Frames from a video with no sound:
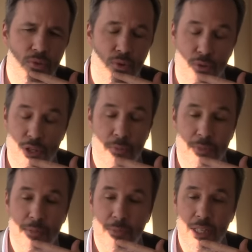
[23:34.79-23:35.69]
could
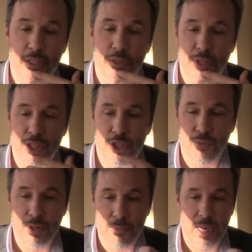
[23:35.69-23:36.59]
sometimes be in
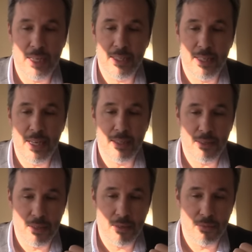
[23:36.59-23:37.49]
contradiction with mine, and
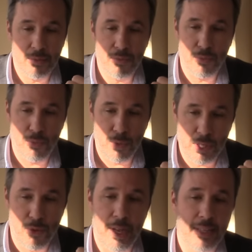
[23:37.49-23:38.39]
that will
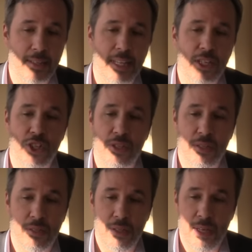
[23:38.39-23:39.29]
create a
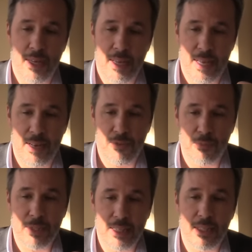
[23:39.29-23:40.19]
tension, and
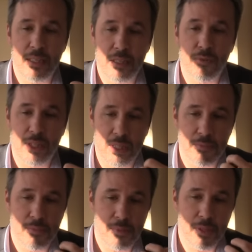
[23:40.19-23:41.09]
from that tension will
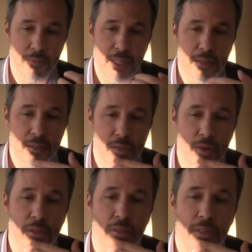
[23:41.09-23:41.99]
come something
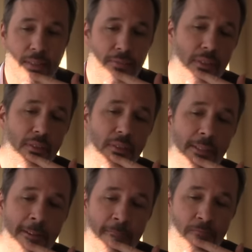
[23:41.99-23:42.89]
stronger. I feel,
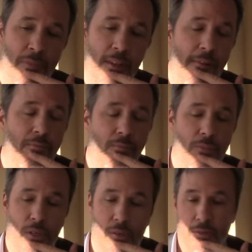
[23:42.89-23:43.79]
yeah,
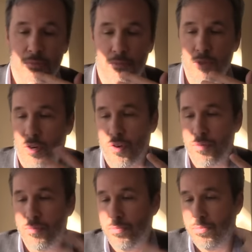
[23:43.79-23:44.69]
or
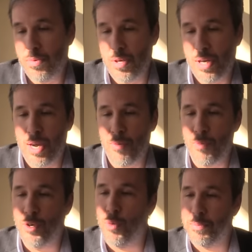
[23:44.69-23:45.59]
or
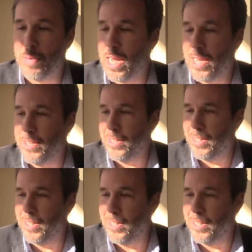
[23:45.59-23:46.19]
we'll go with my idea.